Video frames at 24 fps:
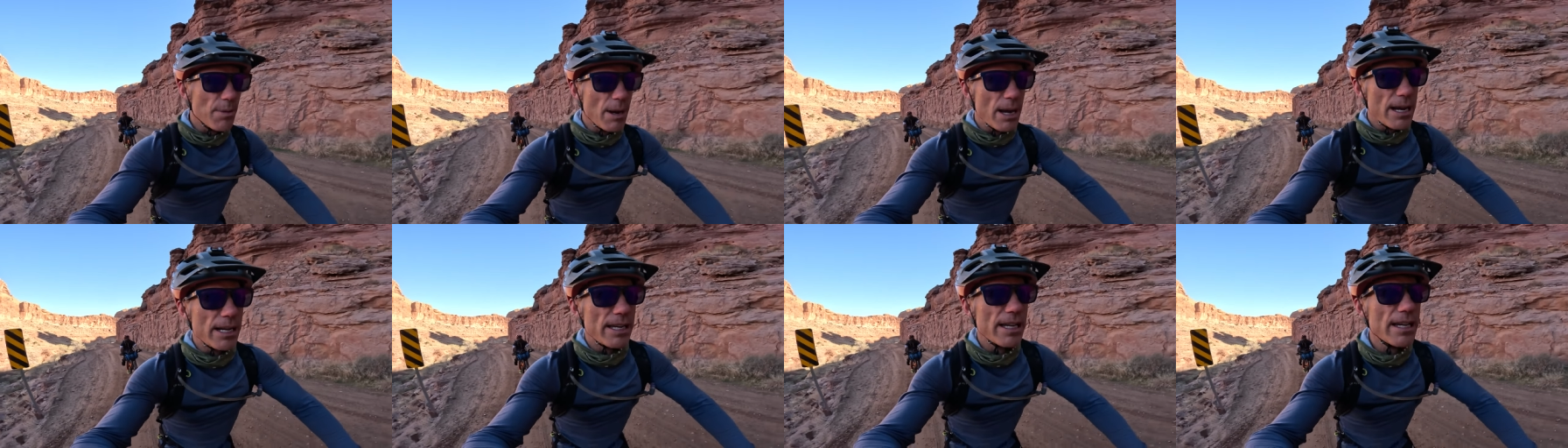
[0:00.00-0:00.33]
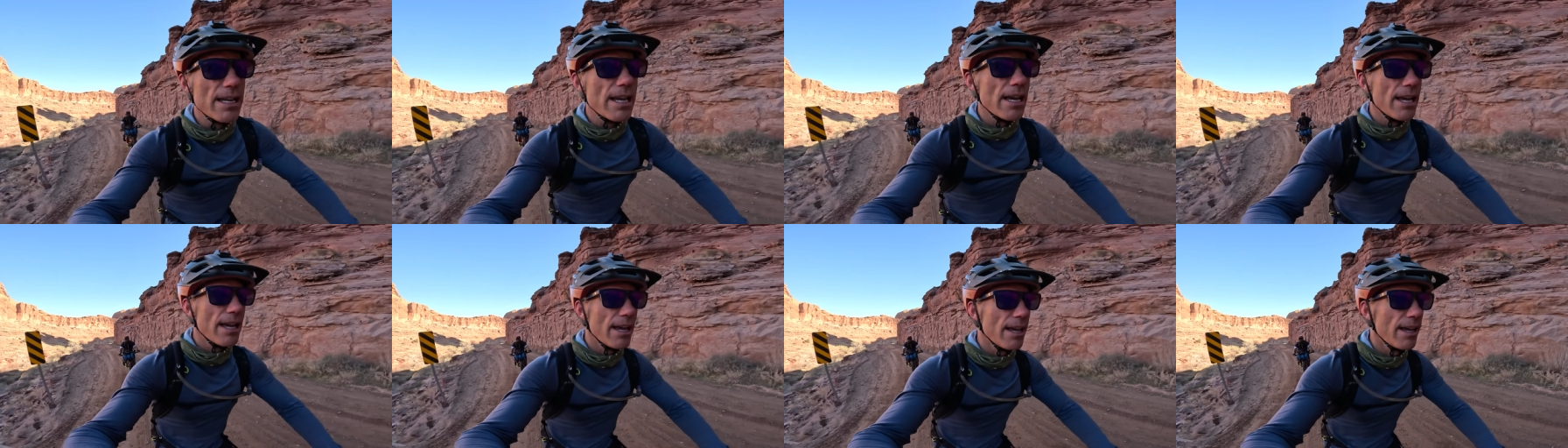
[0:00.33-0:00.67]

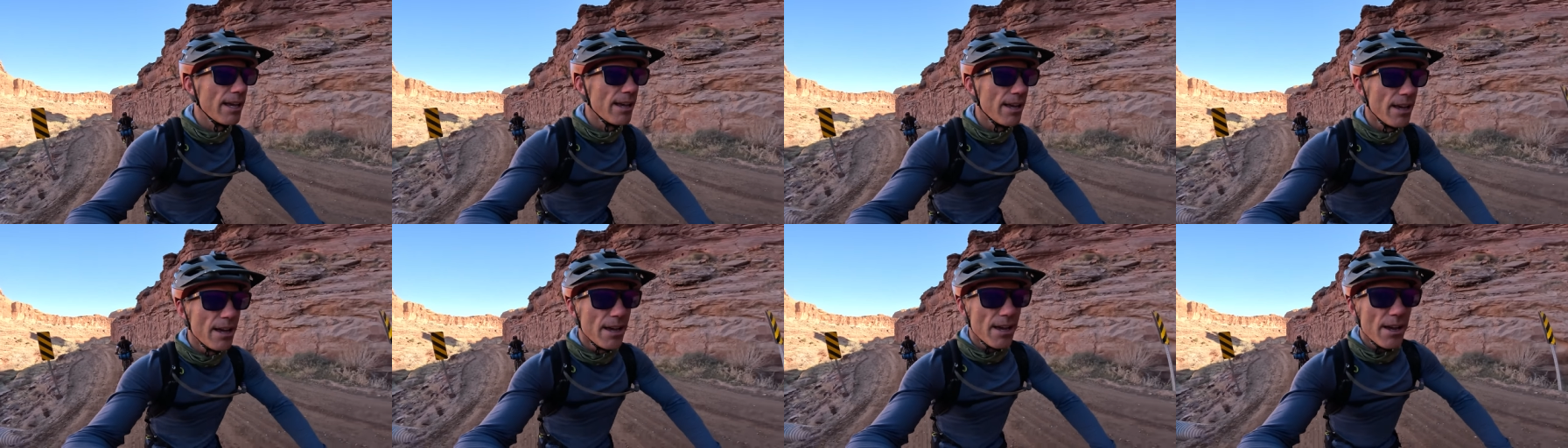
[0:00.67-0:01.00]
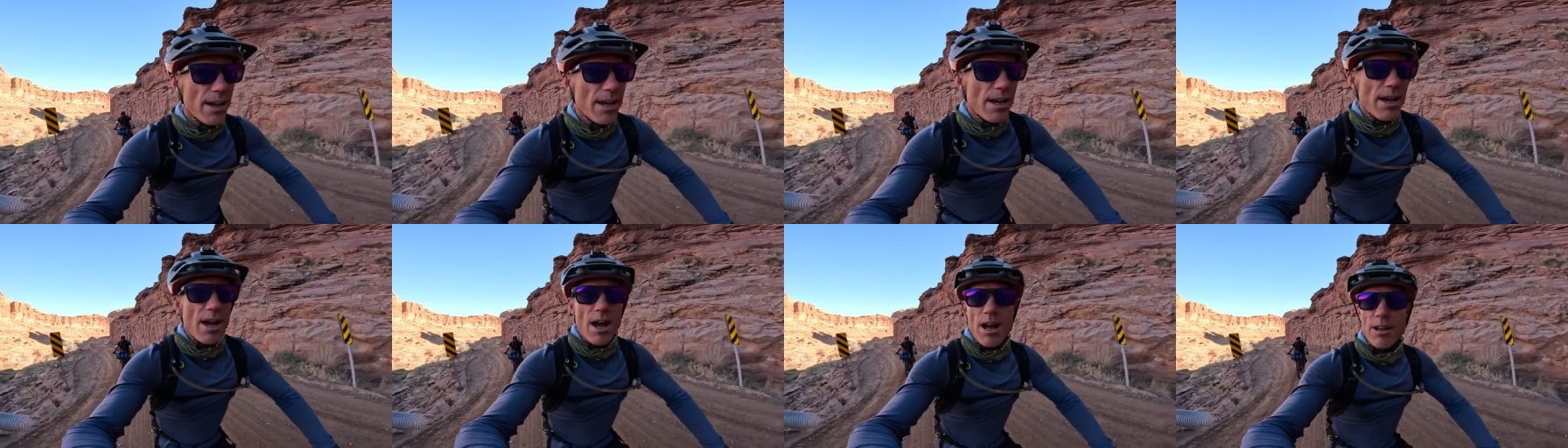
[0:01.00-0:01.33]
biking,
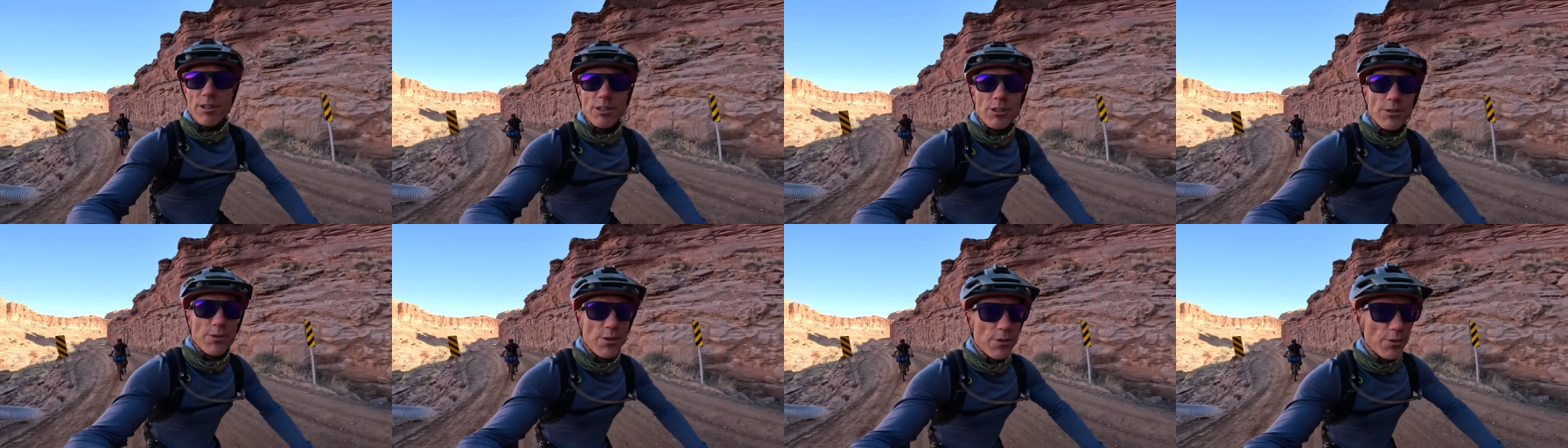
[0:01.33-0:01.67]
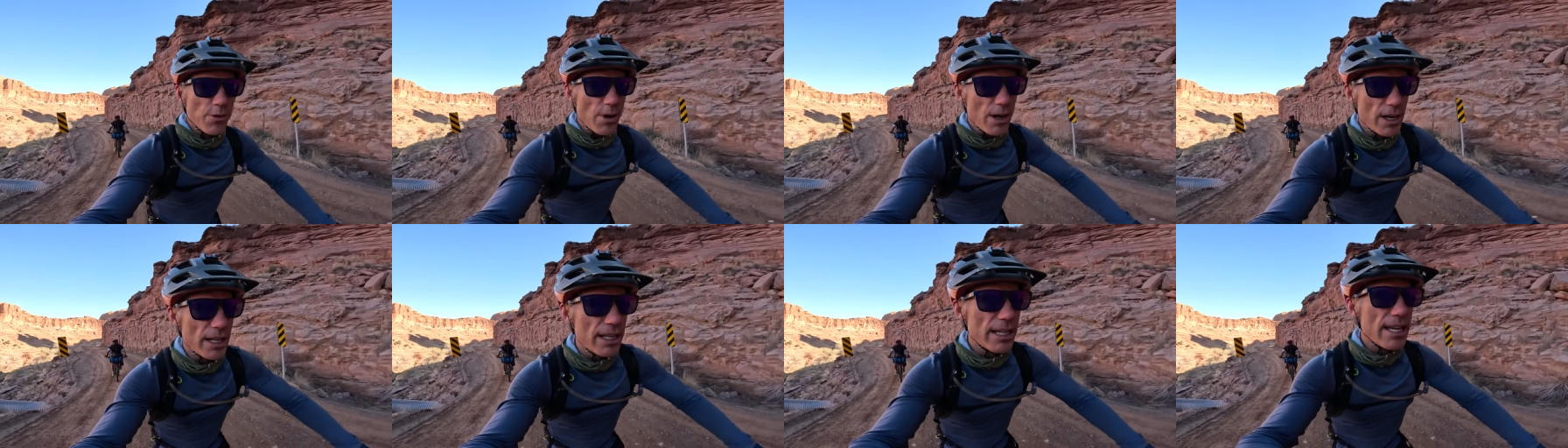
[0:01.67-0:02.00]
also for
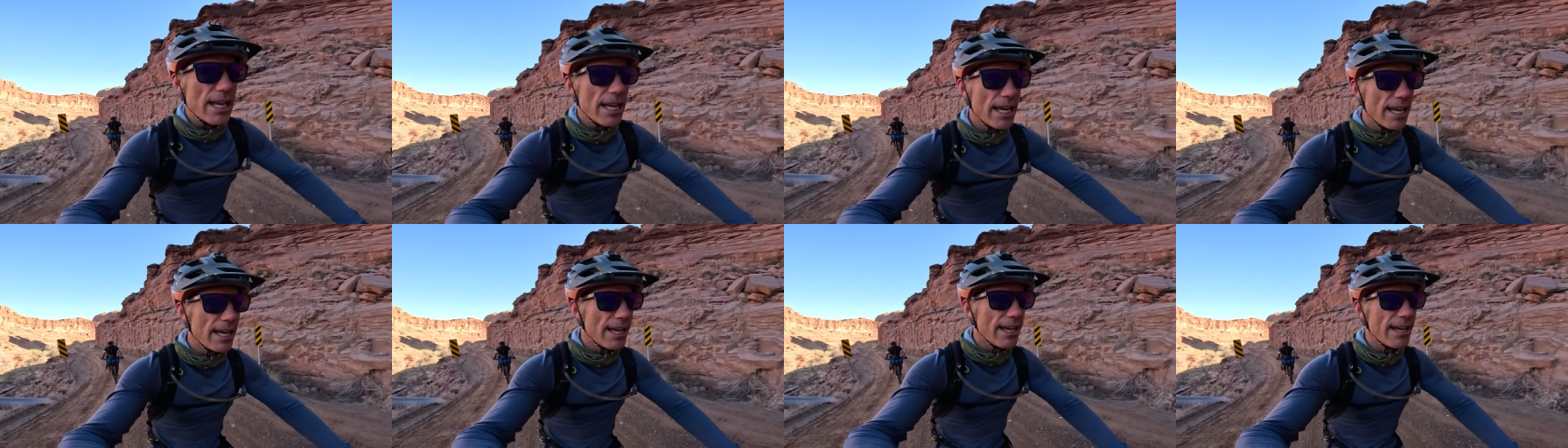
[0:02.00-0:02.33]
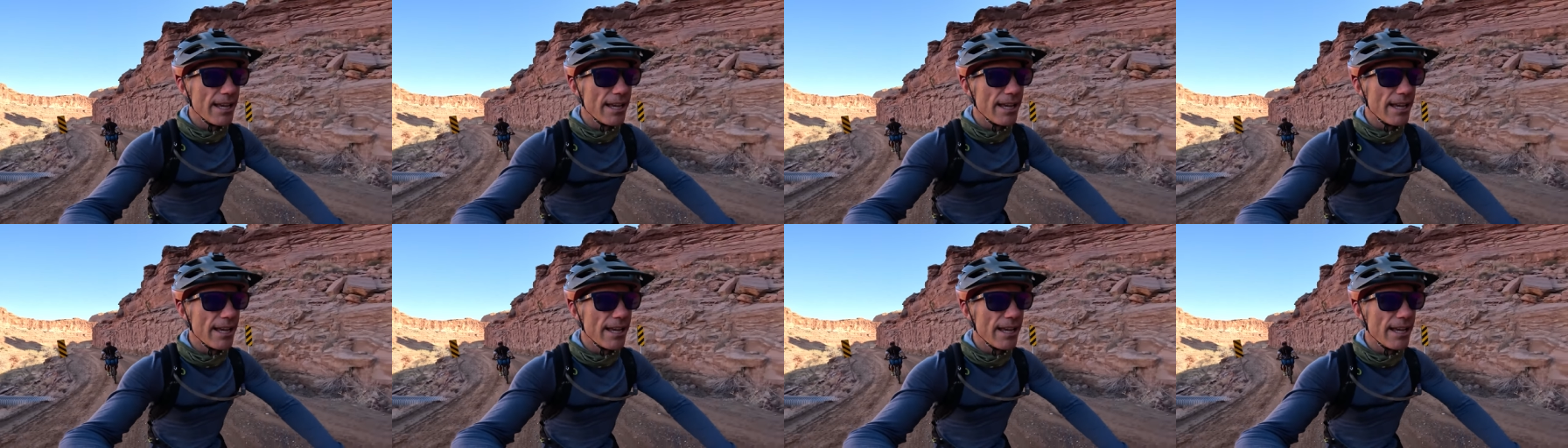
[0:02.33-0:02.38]
running.